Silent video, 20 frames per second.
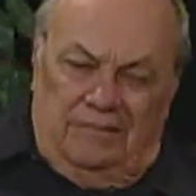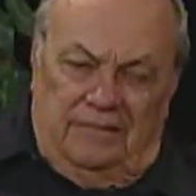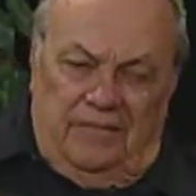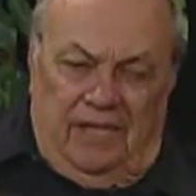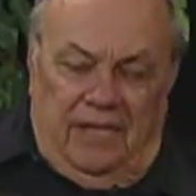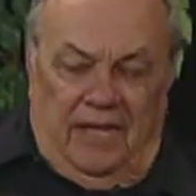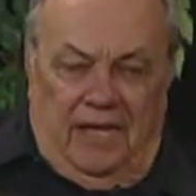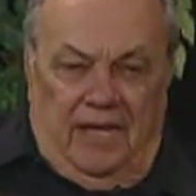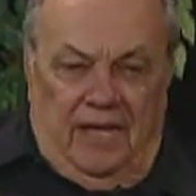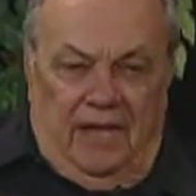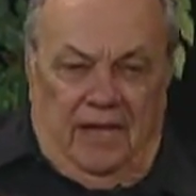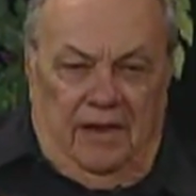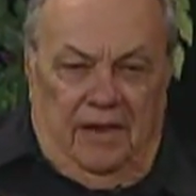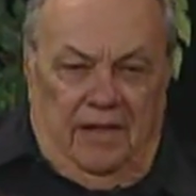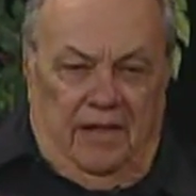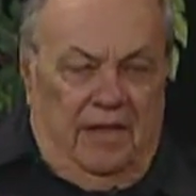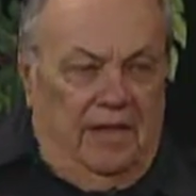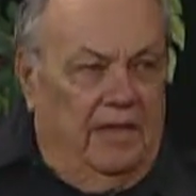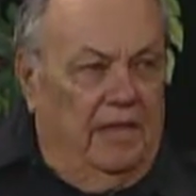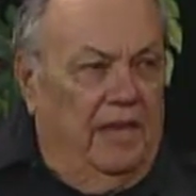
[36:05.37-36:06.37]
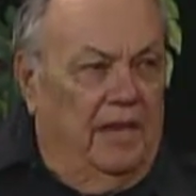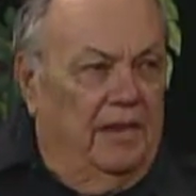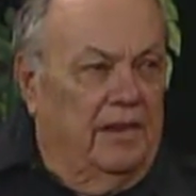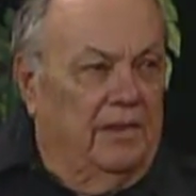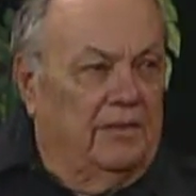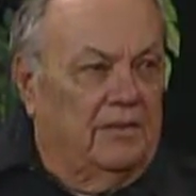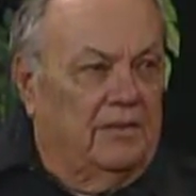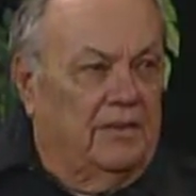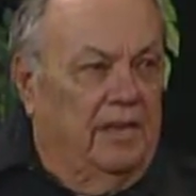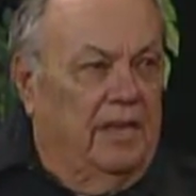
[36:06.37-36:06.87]
I can't
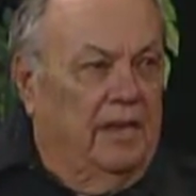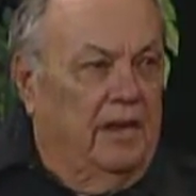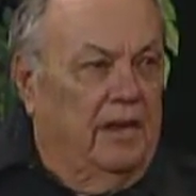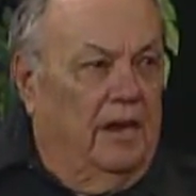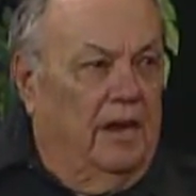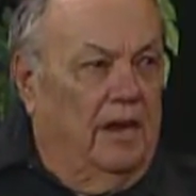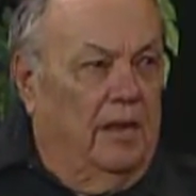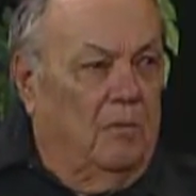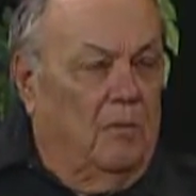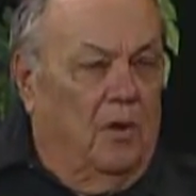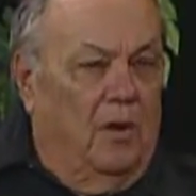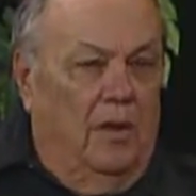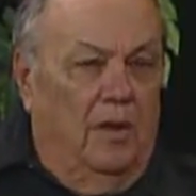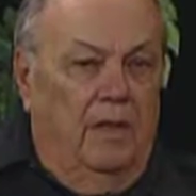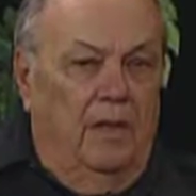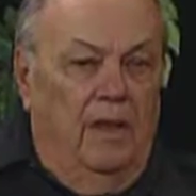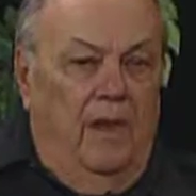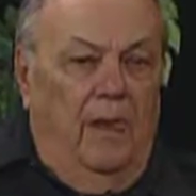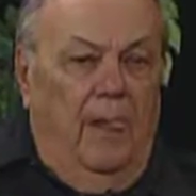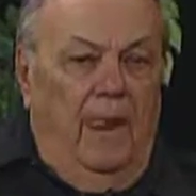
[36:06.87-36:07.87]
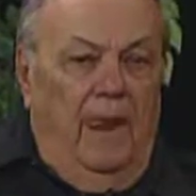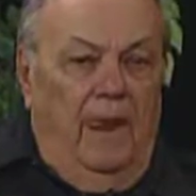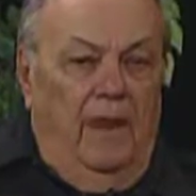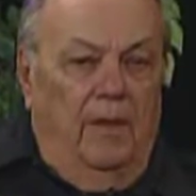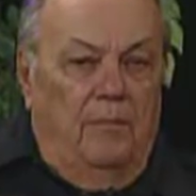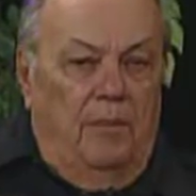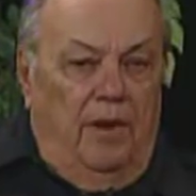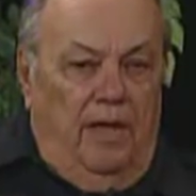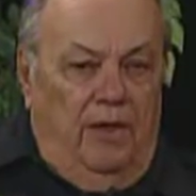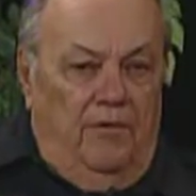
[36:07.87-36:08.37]
stand it anymore.
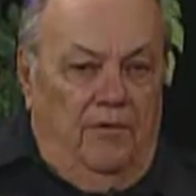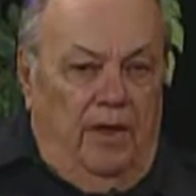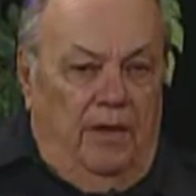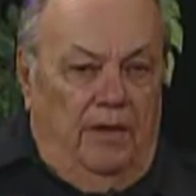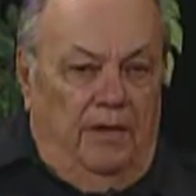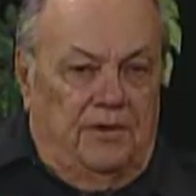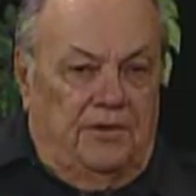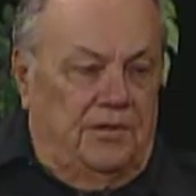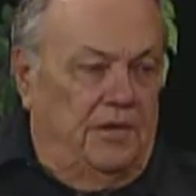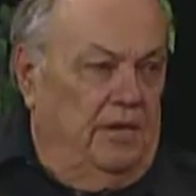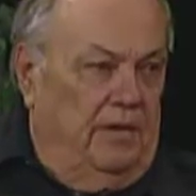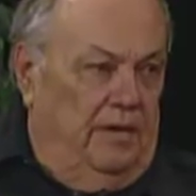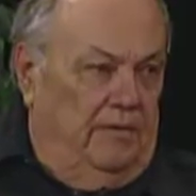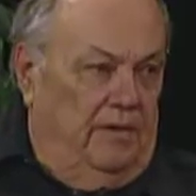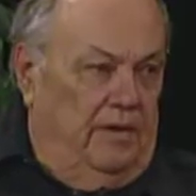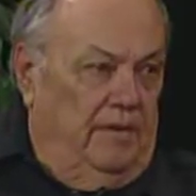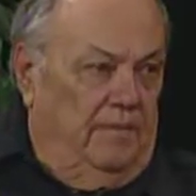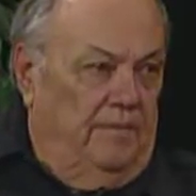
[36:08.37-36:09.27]
But I drank a ton of it